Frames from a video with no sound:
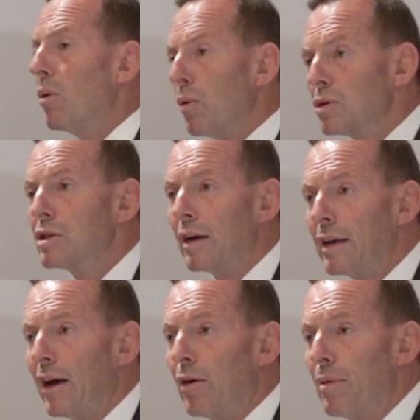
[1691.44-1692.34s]
Also
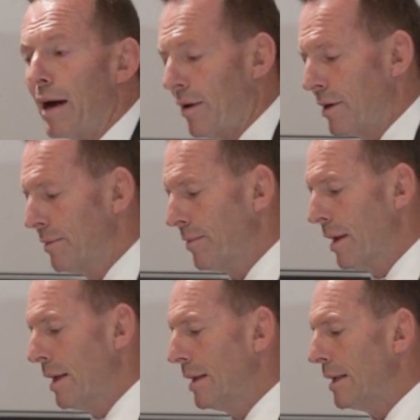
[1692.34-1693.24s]
now apparent
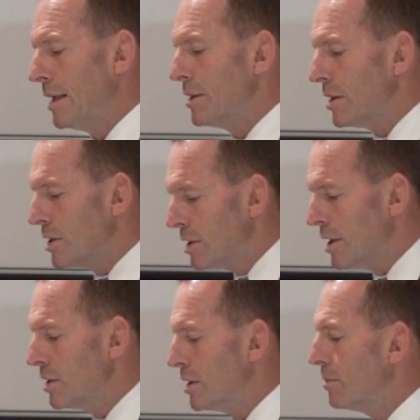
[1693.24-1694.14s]
is the
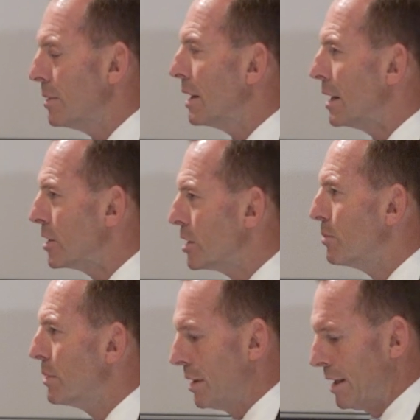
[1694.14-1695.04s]
system
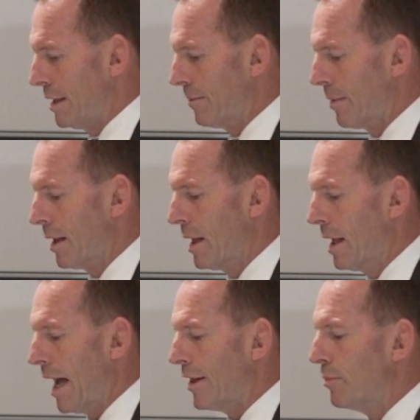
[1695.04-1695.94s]
instability
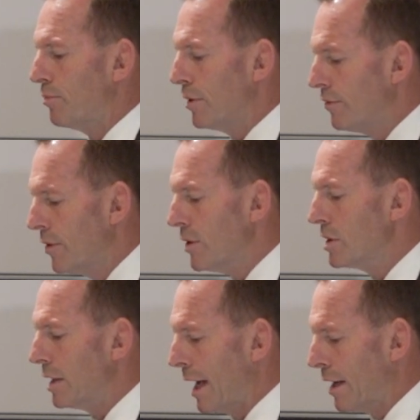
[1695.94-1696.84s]
and the
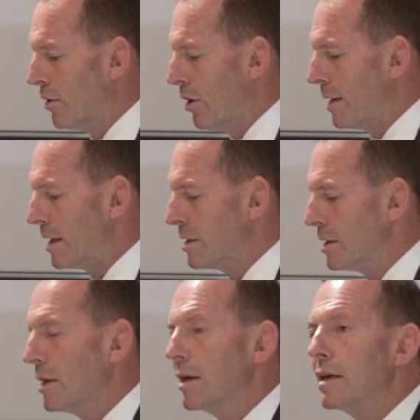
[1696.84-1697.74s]
perverse
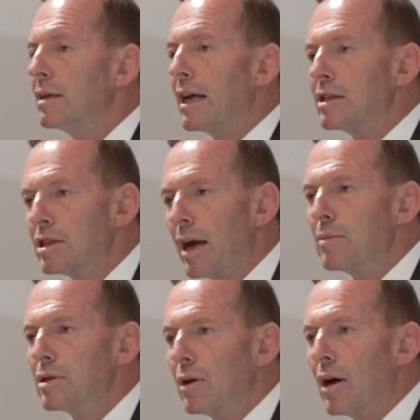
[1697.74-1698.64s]
economics that
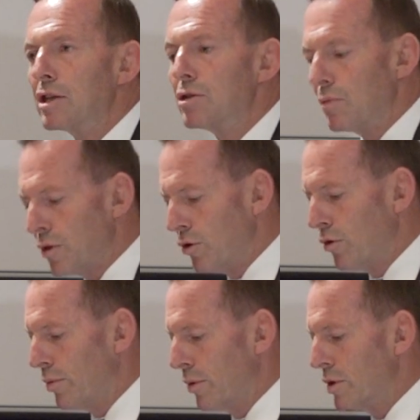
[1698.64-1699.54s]
subsidised
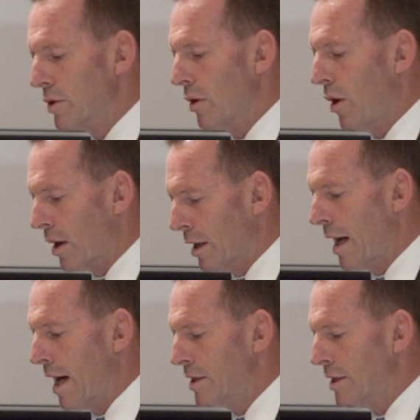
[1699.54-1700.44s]
renewables on a
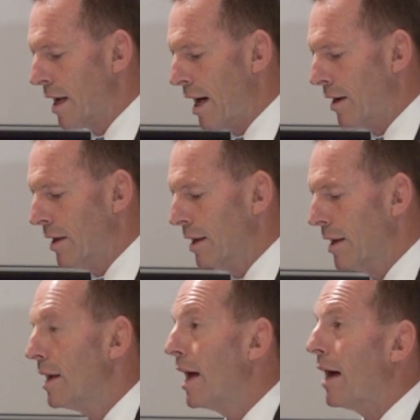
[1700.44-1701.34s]
large scale
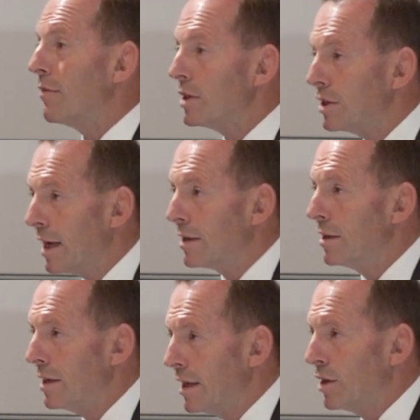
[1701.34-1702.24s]
have
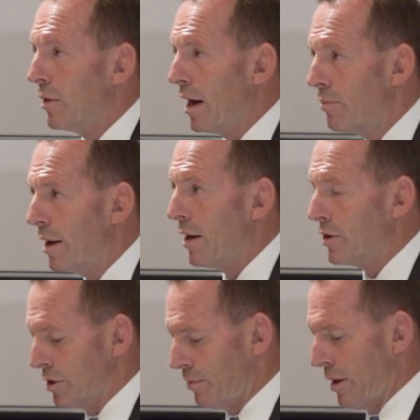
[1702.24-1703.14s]
injected into our power
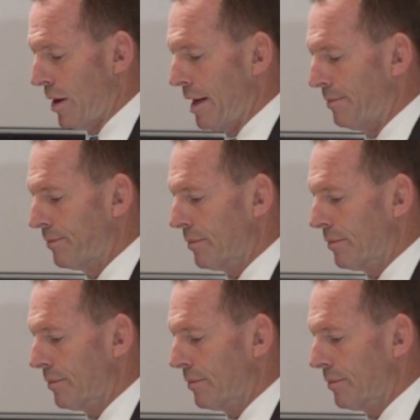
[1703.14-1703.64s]
supply.